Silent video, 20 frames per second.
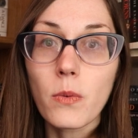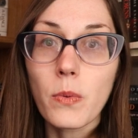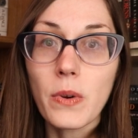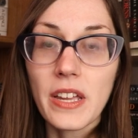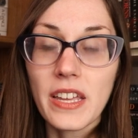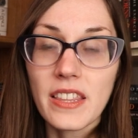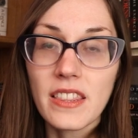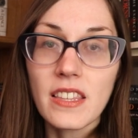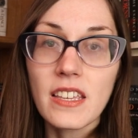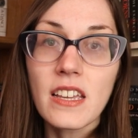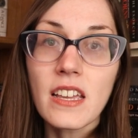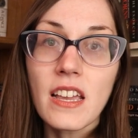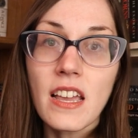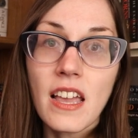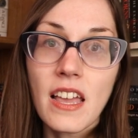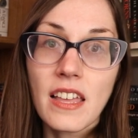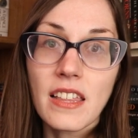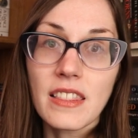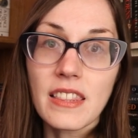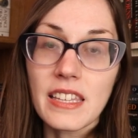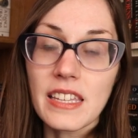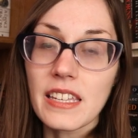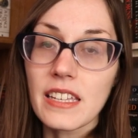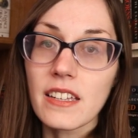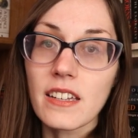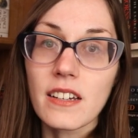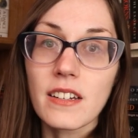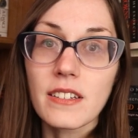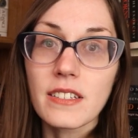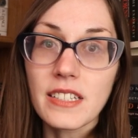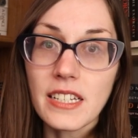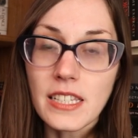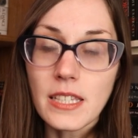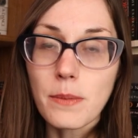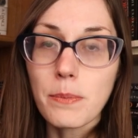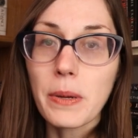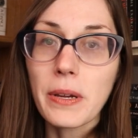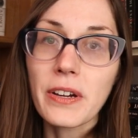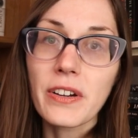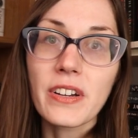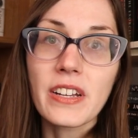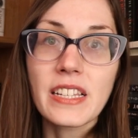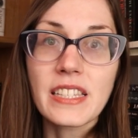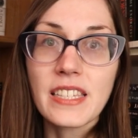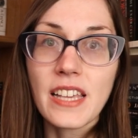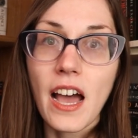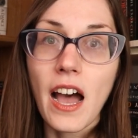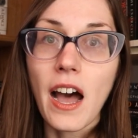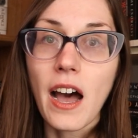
with the disappearance